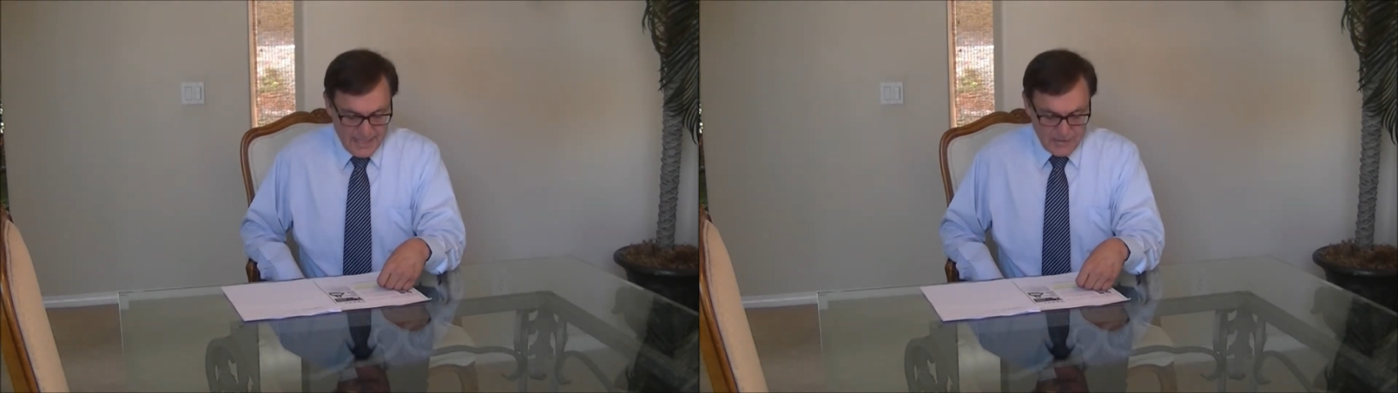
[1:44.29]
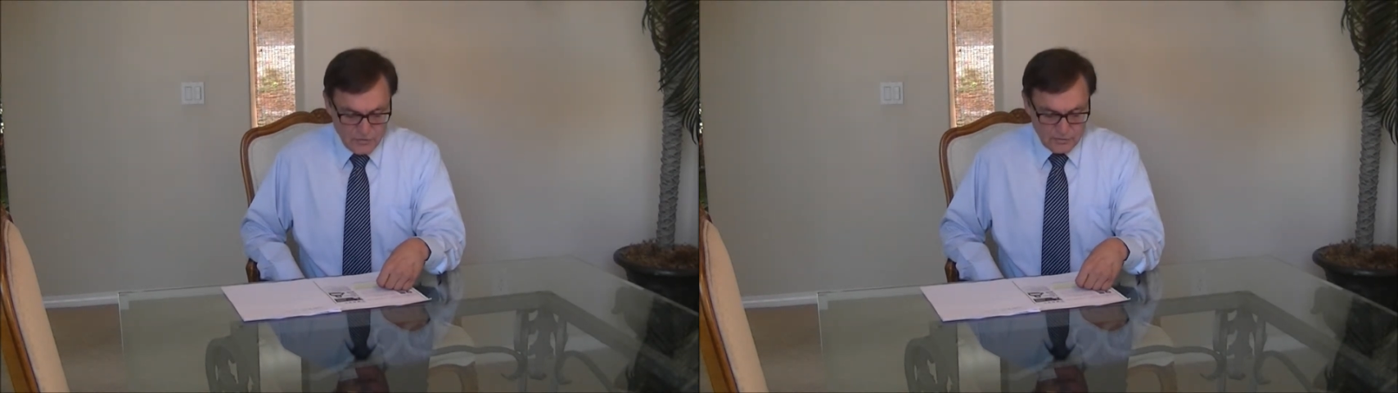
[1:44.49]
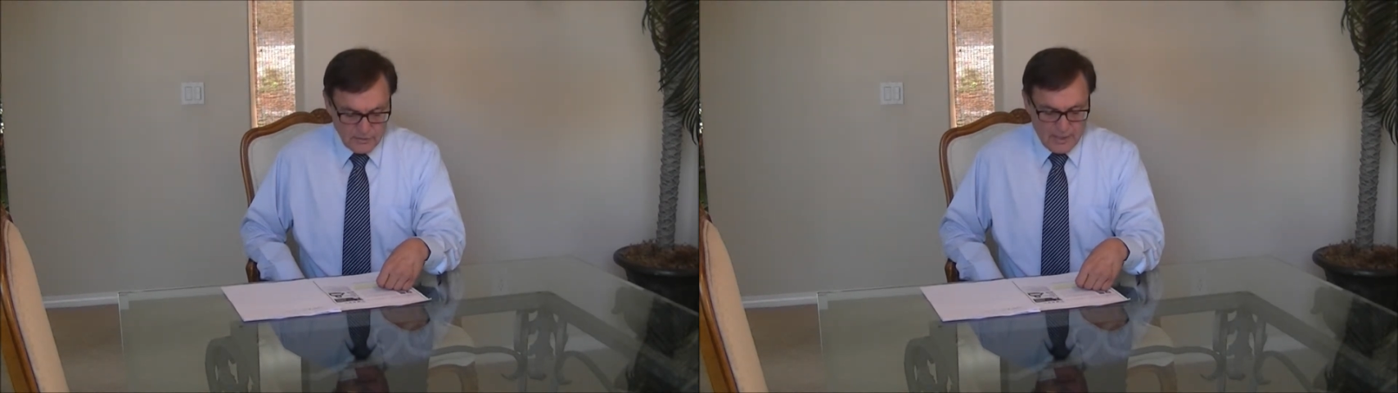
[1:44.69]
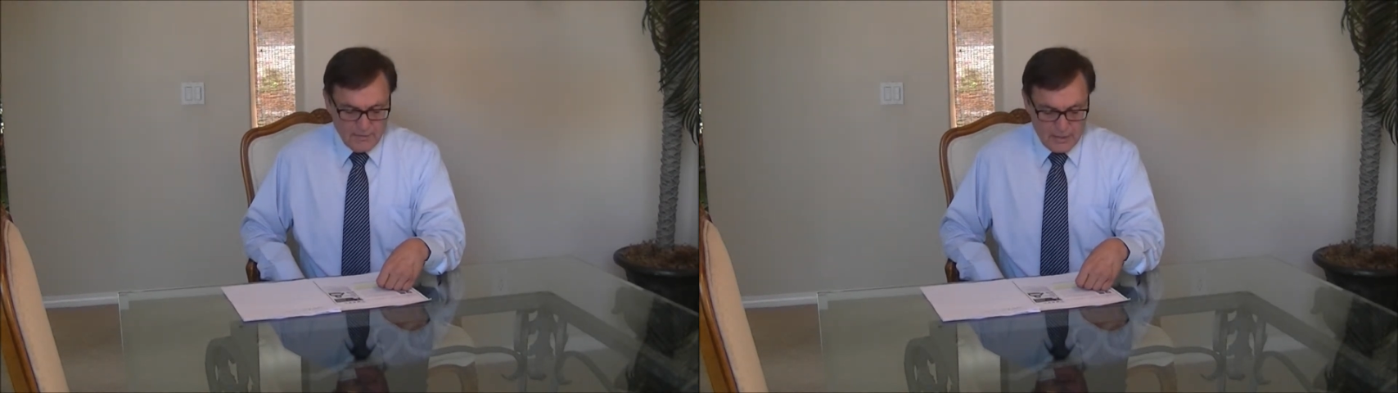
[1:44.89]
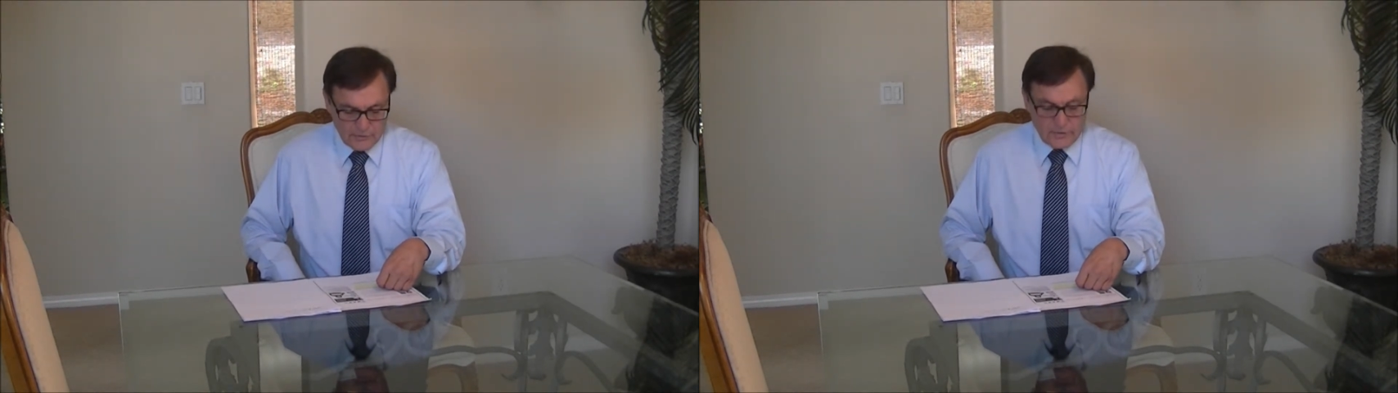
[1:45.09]
annual
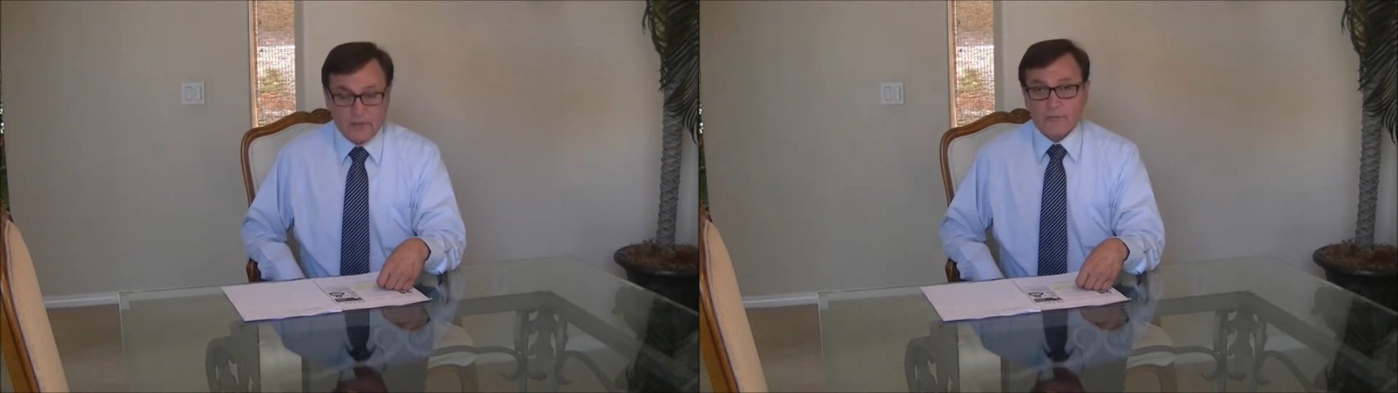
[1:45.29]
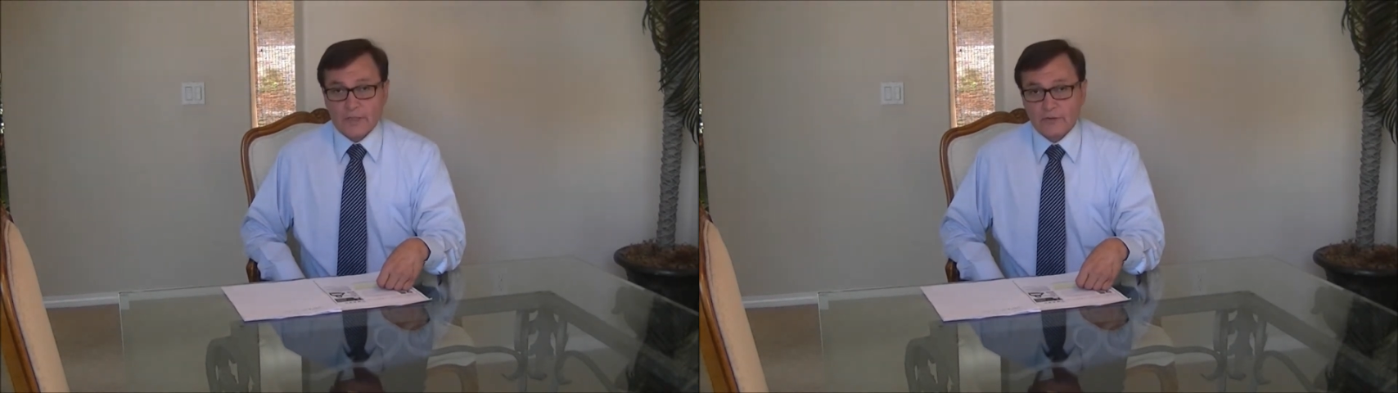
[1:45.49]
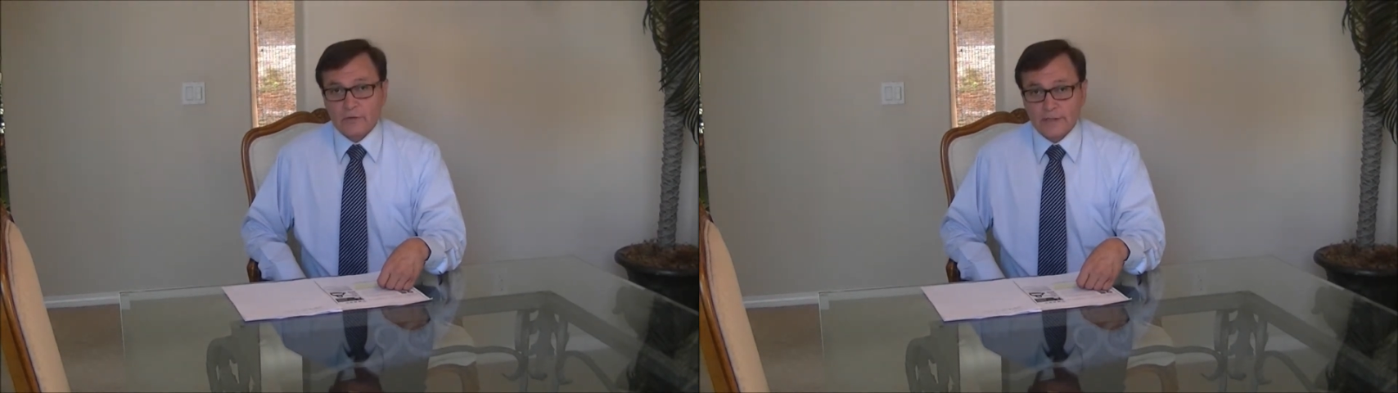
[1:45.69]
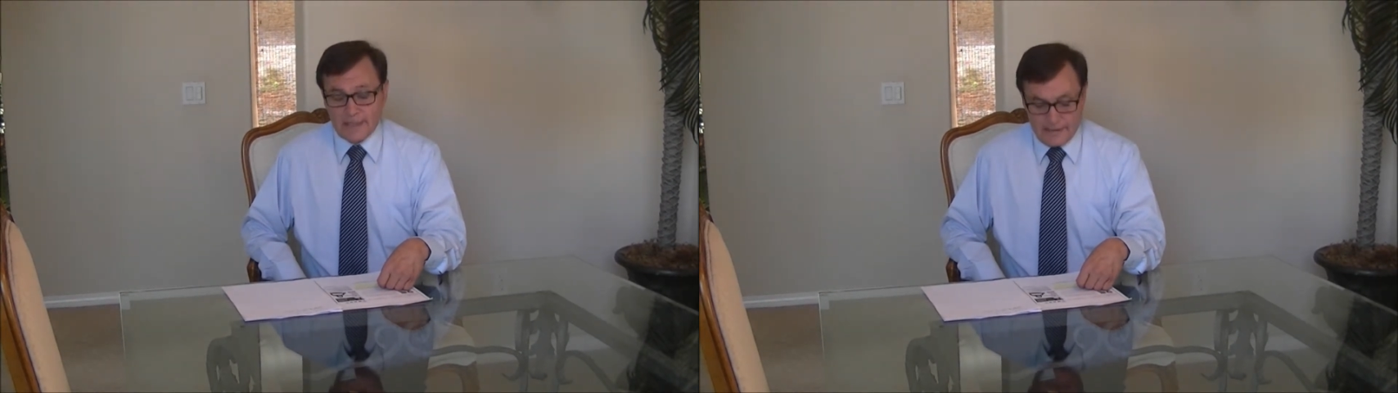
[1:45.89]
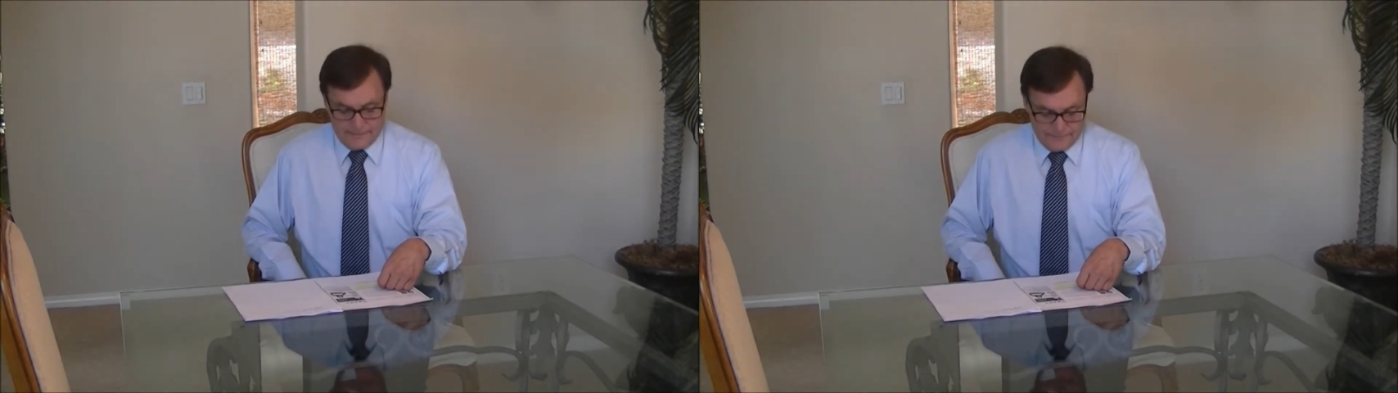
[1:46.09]
amount of rental
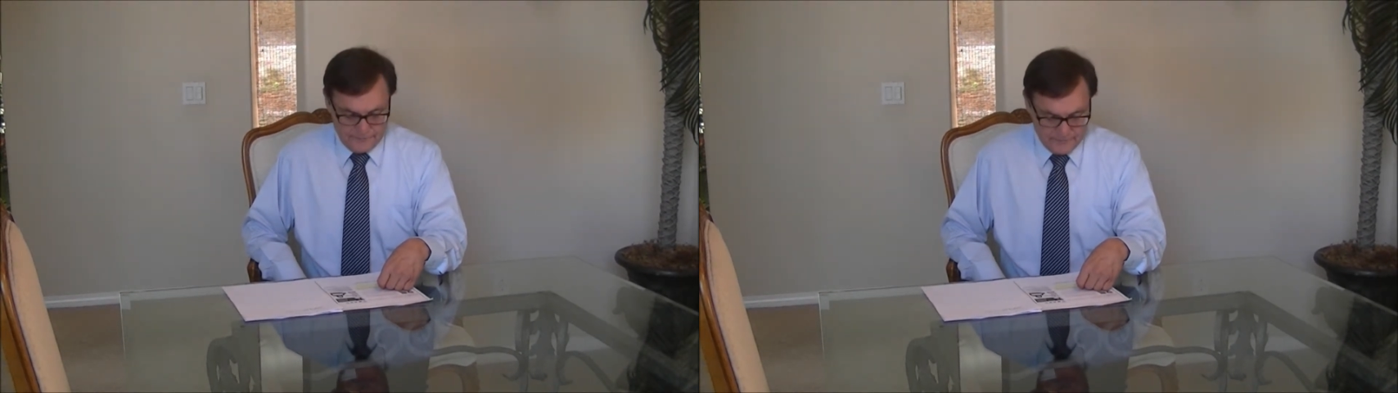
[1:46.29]
income.